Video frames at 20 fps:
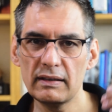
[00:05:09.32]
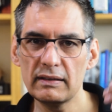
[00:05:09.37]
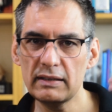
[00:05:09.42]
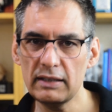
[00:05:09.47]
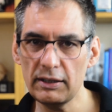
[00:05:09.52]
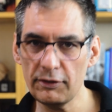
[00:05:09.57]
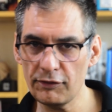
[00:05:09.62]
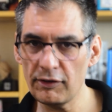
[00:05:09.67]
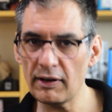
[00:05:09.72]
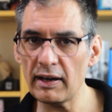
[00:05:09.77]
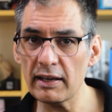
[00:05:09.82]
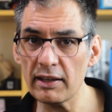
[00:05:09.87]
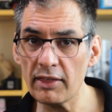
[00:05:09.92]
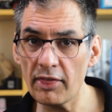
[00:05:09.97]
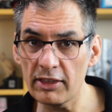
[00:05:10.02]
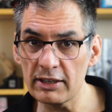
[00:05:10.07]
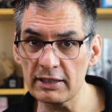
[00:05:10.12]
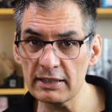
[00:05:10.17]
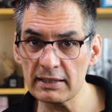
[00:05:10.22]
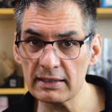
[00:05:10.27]
Define
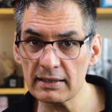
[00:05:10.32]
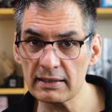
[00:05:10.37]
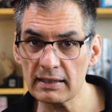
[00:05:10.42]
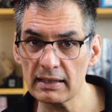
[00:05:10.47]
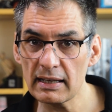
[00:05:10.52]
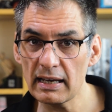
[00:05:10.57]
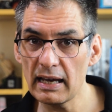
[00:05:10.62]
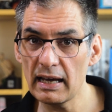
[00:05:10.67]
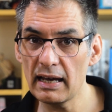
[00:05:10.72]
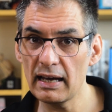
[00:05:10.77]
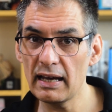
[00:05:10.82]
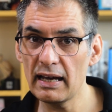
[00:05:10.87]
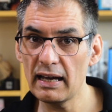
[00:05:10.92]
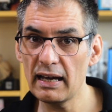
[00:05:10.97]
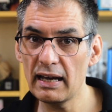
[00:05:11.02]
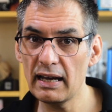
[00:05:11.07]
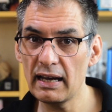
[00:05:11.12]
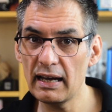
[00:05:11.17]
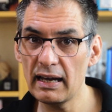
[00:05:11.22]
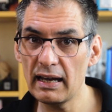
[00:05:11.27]
this
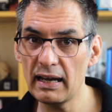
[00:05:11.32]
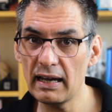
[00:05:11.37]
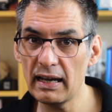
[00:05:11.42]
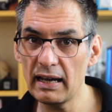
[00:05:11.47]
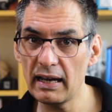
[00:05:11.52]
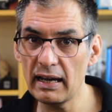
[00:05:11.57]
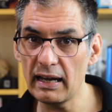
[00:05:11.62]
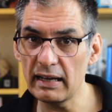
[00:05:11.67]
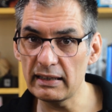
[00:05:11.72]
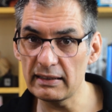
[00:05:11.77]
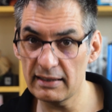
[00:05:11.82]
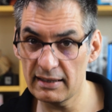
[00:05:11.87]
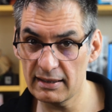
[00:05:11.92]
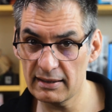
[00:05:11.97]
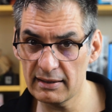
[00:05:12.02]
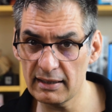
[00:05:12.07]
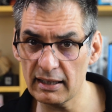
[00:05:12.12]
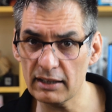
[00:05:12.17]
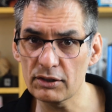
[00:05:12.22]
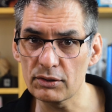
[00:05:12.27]
and
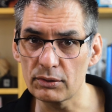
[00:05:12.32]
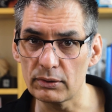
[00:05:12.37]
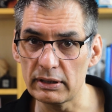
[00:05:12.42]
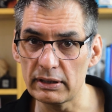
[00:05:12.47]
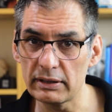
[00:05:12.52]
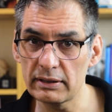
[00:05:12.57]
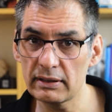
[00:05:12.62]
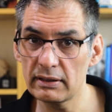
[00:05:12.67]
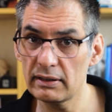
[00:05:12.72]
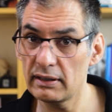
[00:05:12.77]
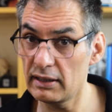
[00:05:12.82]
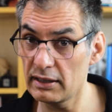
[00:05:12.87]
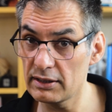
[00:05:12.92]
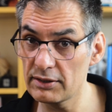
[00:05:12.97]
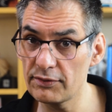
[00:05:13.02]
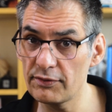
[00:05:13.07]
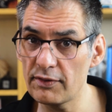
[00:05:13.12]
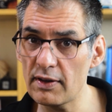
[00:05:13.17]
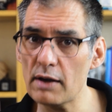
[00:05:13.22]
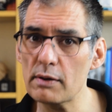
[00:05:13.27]
stick to it. It's
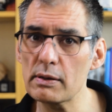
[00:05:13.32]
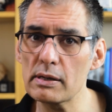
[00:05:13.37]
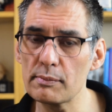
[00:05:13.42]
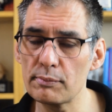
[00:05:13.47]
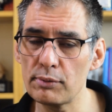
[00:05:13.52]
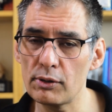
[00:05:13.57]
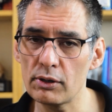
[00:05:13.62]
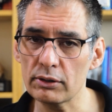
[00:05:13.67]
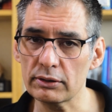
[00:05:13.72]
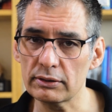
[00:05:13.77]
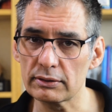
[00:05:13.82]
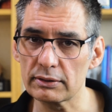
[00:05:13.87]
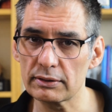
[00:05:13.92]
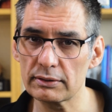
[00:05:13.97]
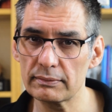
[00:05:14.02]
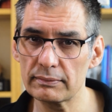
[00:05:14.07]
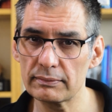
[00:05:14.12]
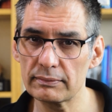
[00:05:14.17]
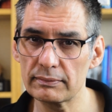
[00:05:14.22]
very important.